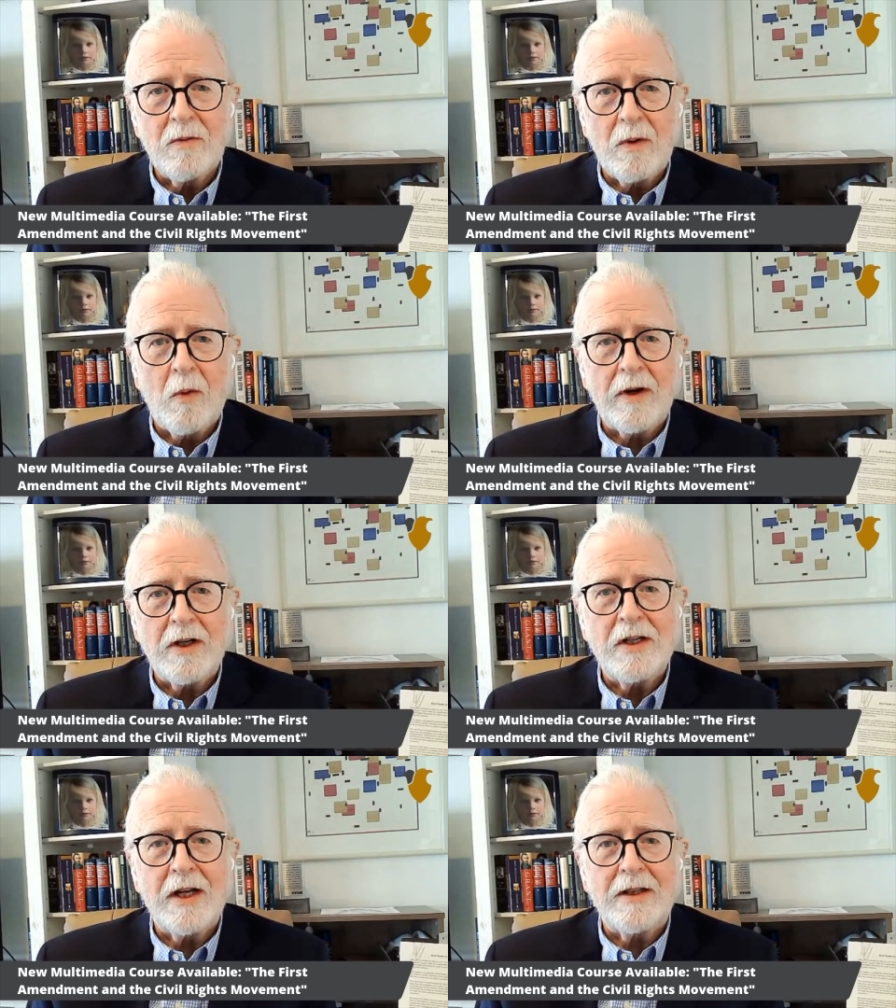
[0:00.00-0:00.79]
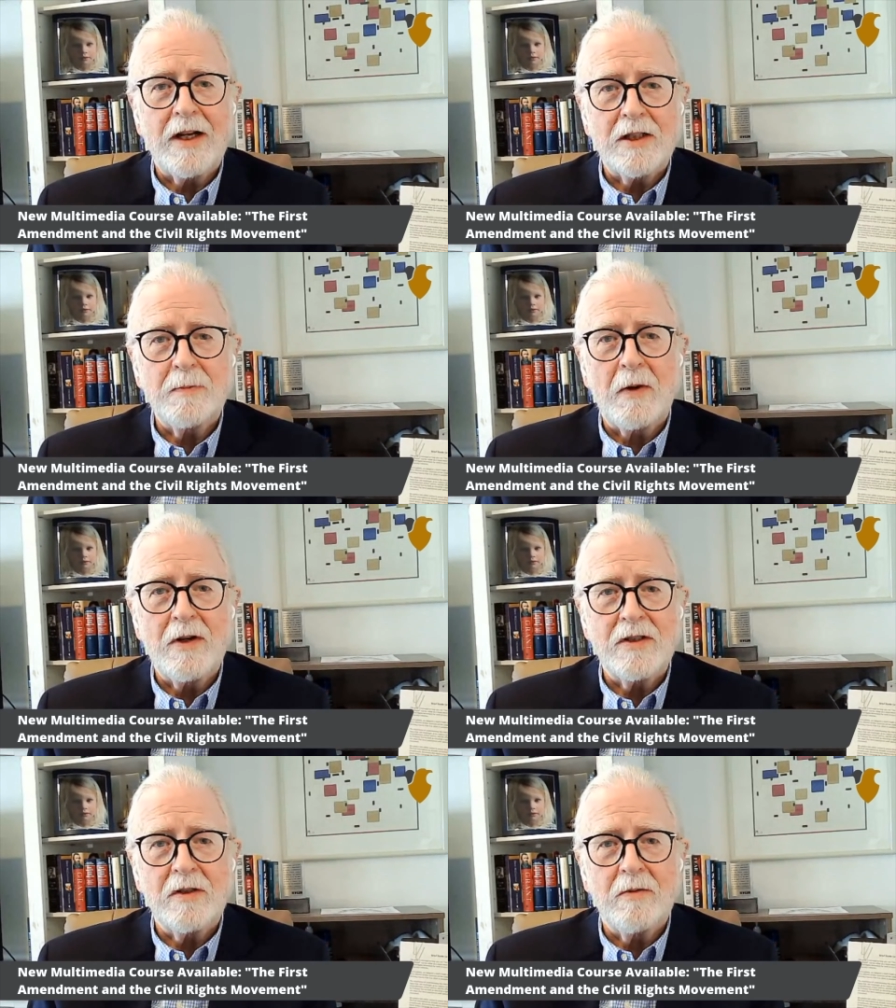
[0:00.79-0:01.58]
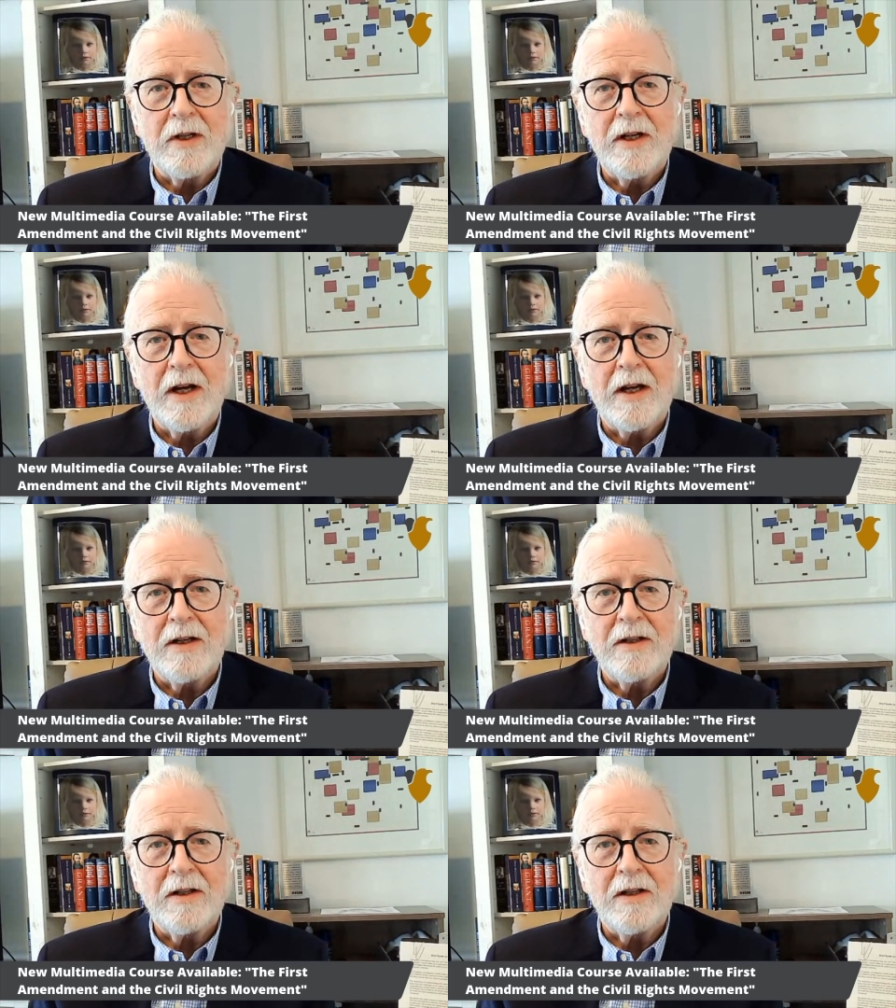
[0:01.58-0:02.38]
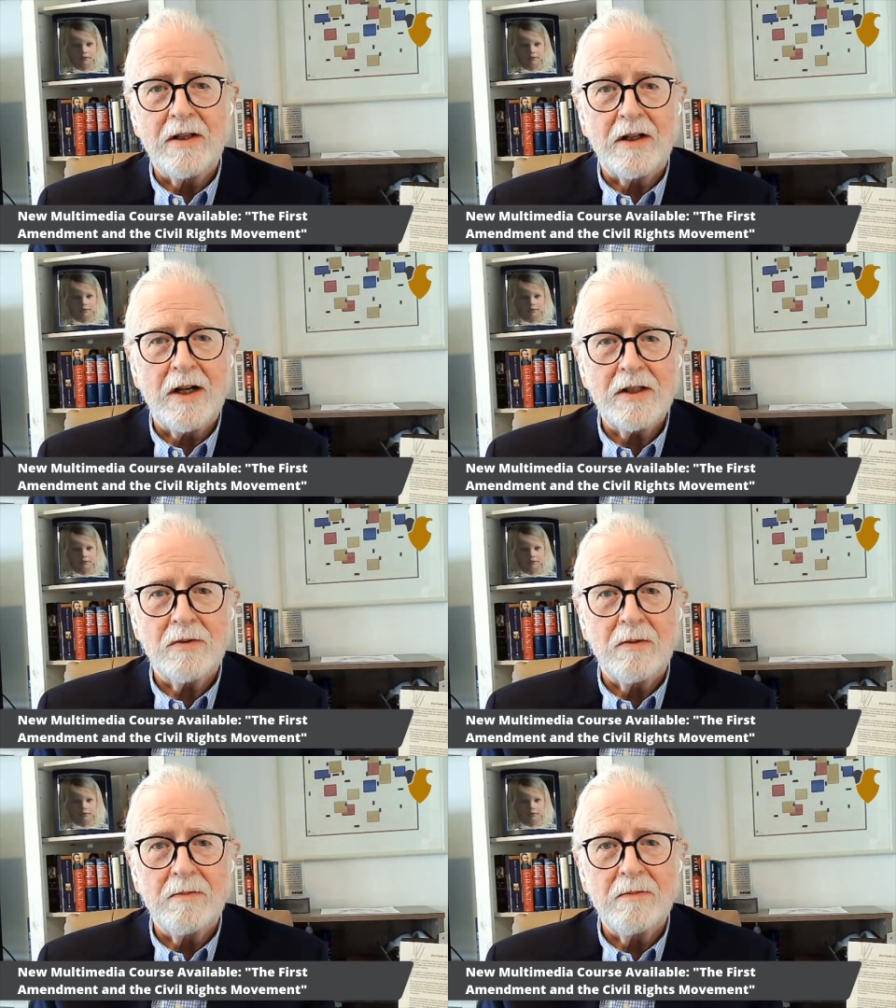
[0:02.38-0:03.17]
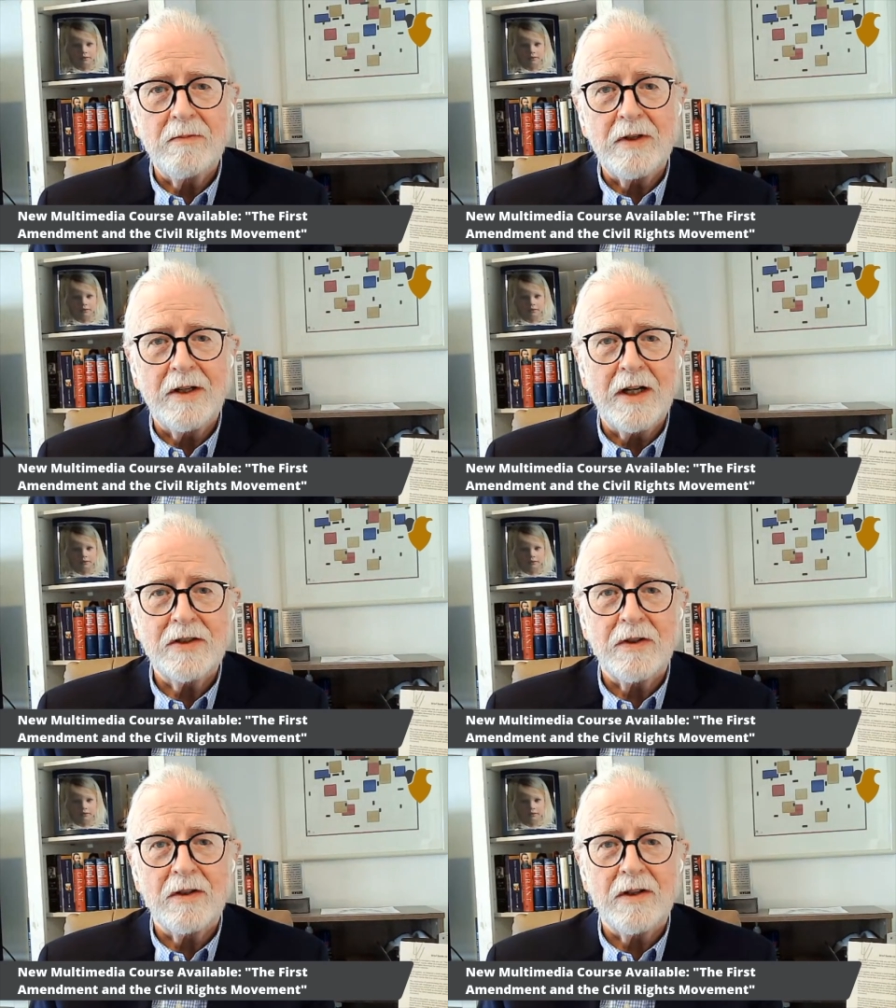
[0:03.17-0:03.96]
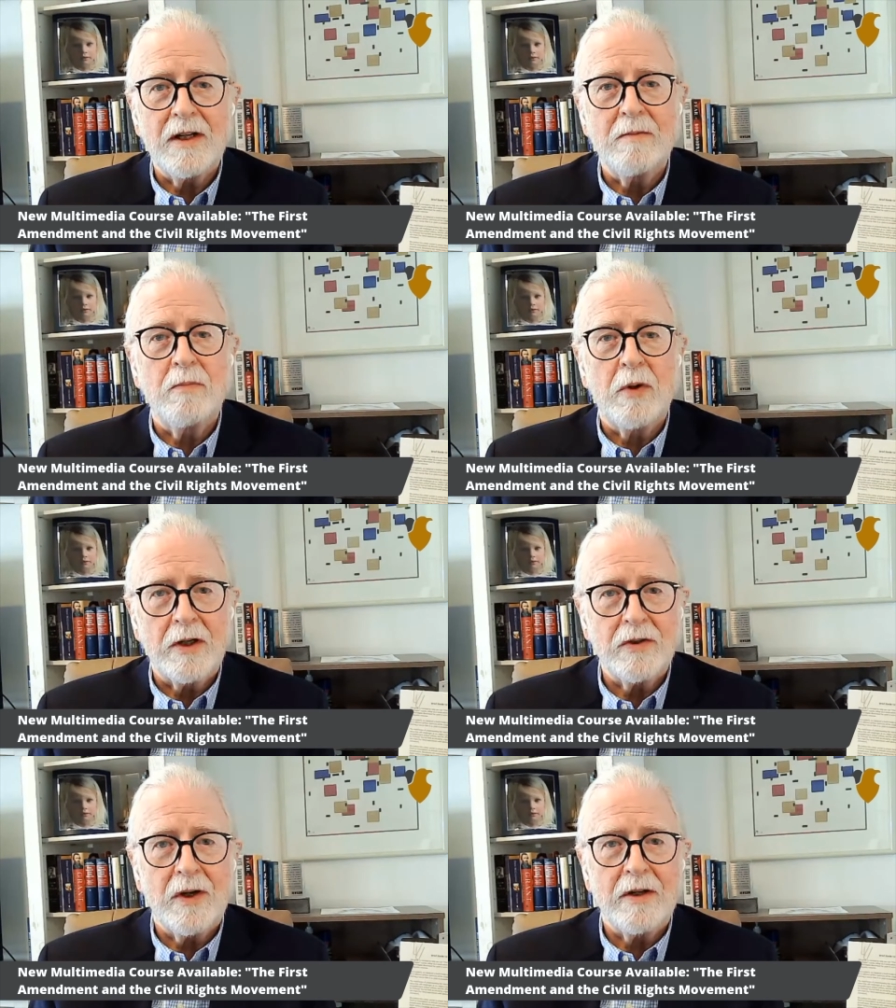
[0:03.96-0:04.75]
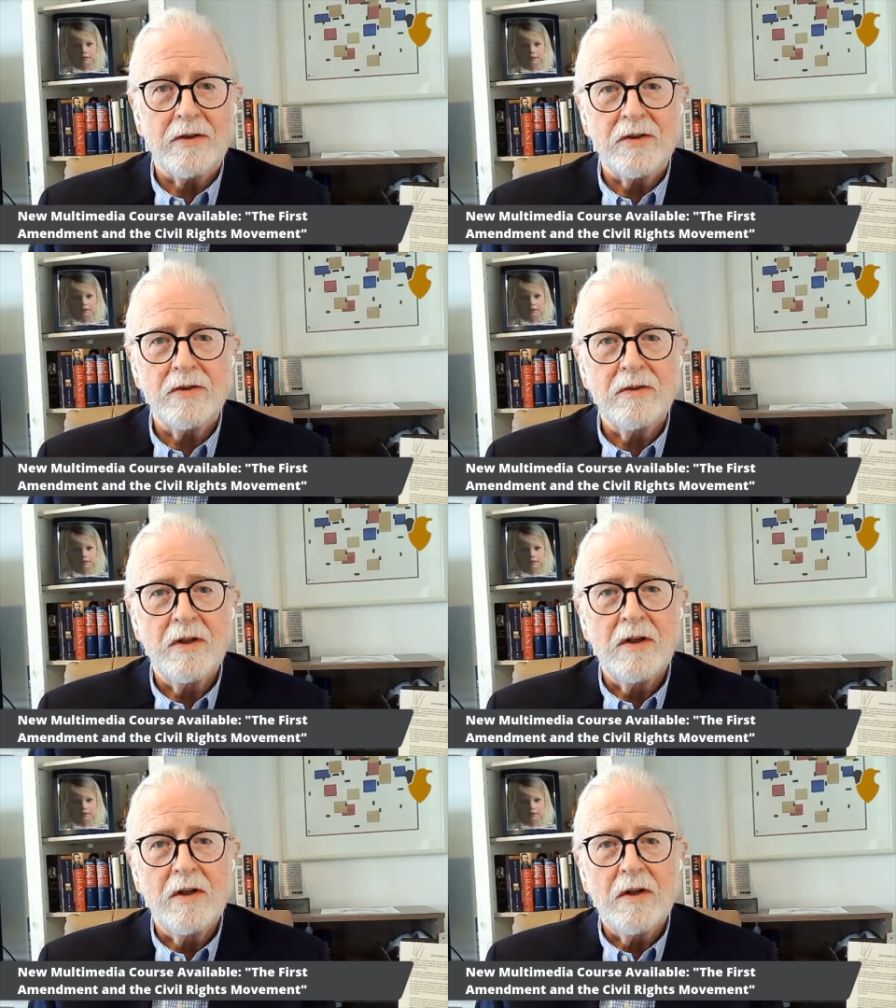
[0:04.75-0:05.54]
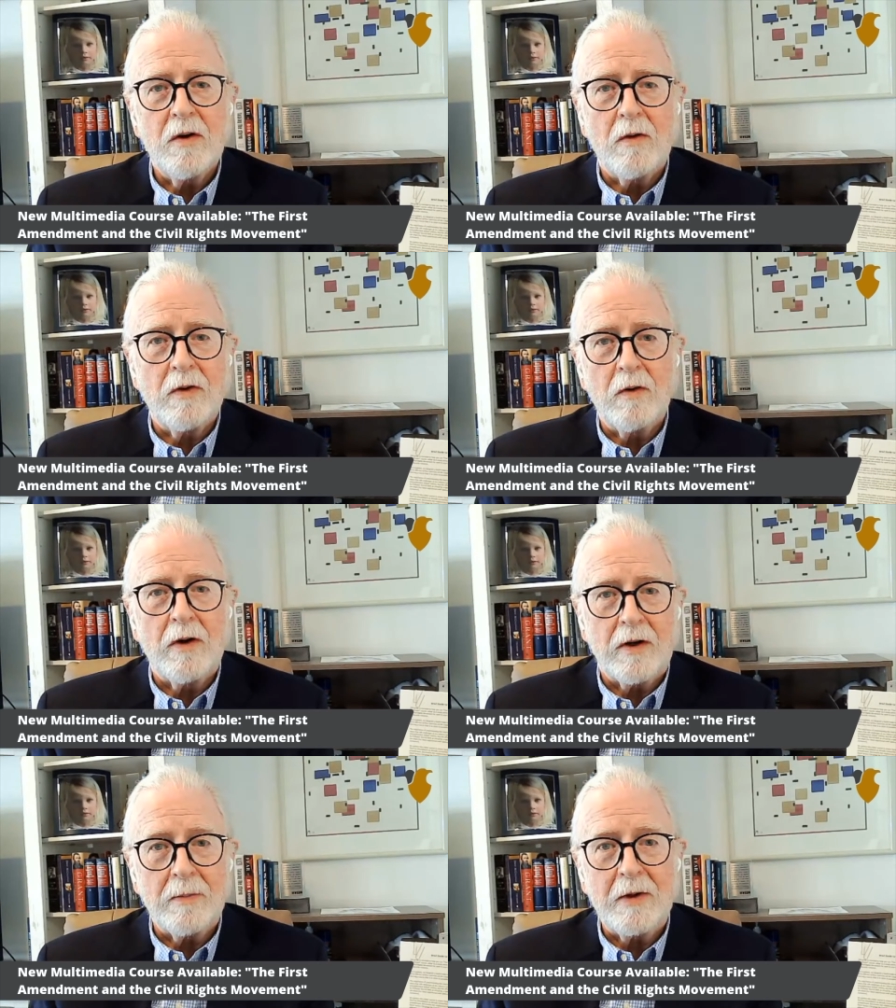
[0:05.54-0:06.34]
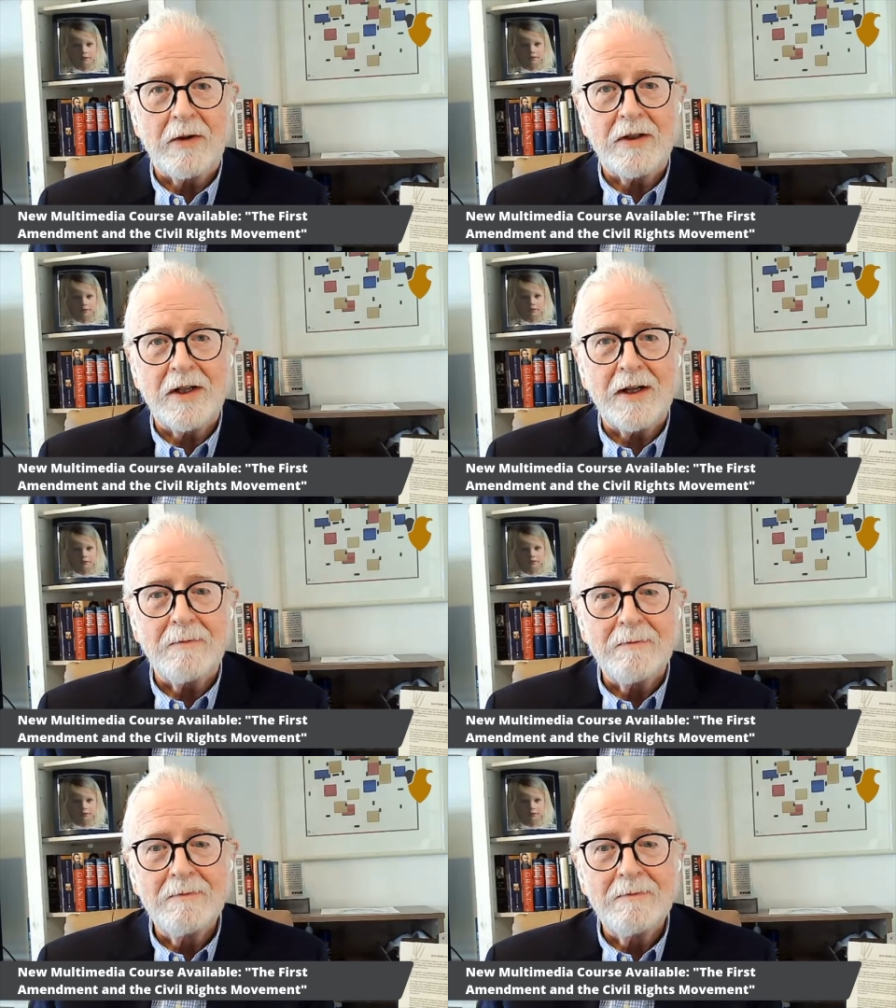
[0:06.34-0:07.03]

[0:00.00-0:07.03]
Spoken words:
We wanted to take that experience that we had in the classroom in Nashville and bring it to others over a longer period of time.